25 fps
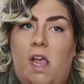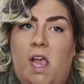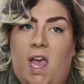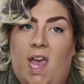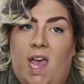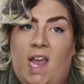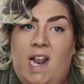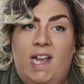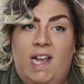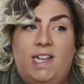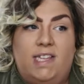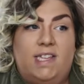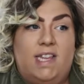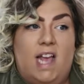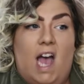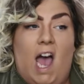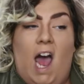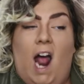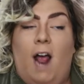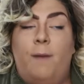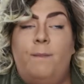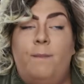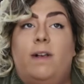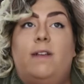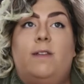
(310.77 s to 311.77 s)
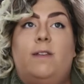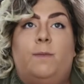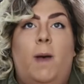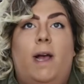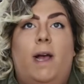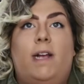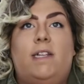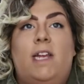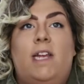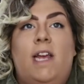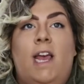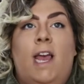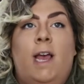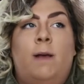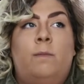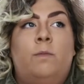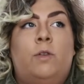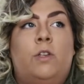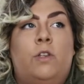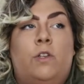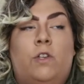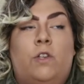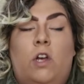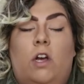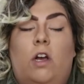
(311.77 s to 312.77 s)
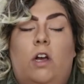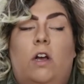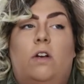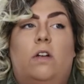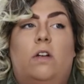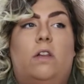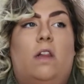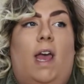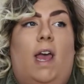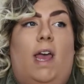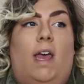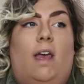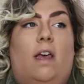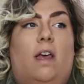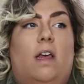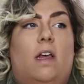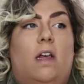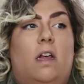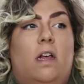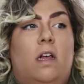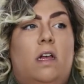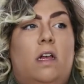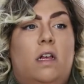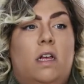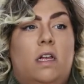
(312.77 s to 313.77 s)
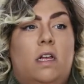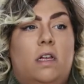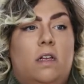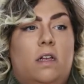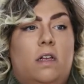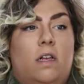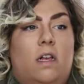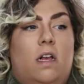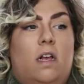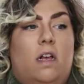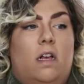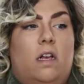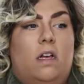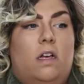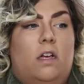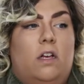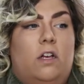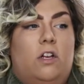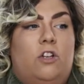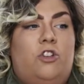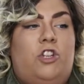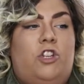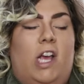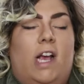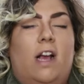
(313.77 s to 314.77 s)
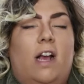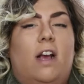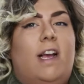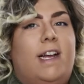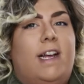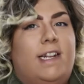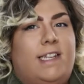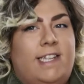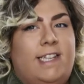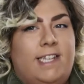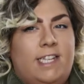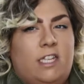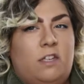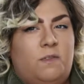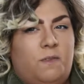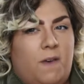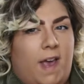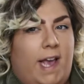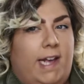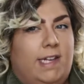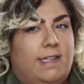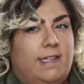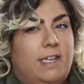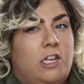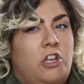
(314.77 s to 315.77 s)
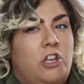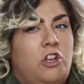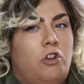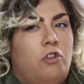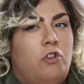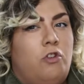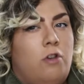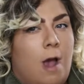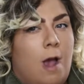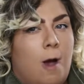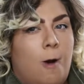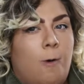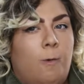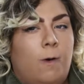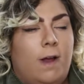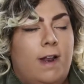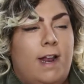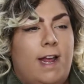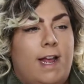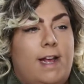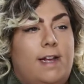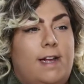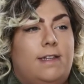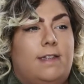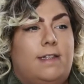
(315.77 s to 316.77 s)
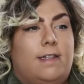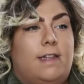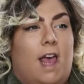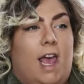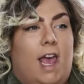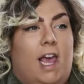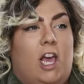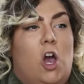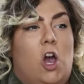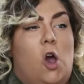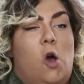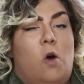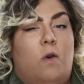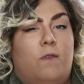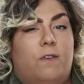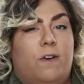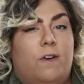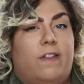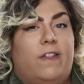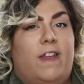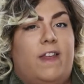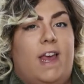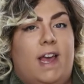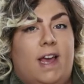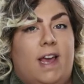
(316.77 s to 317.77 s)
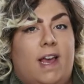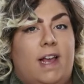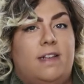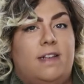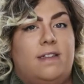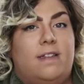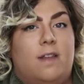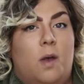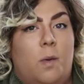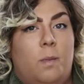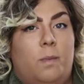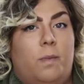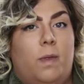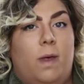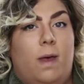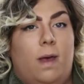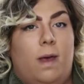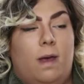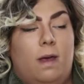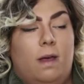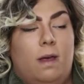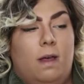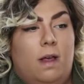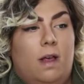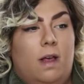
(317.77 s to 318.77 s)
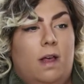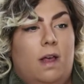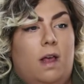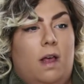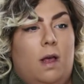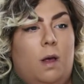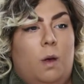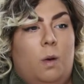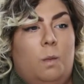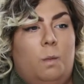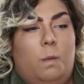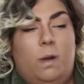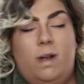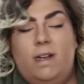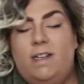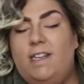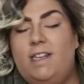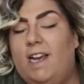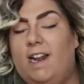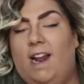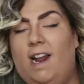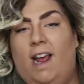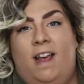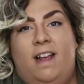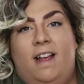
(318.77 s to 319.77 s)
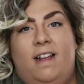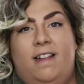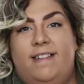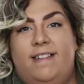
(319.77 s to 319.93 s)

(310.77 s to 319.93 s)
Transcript: And I'm expecting him to start, like, Jared gets this face and you know when he's like overthinking something. But he didn't.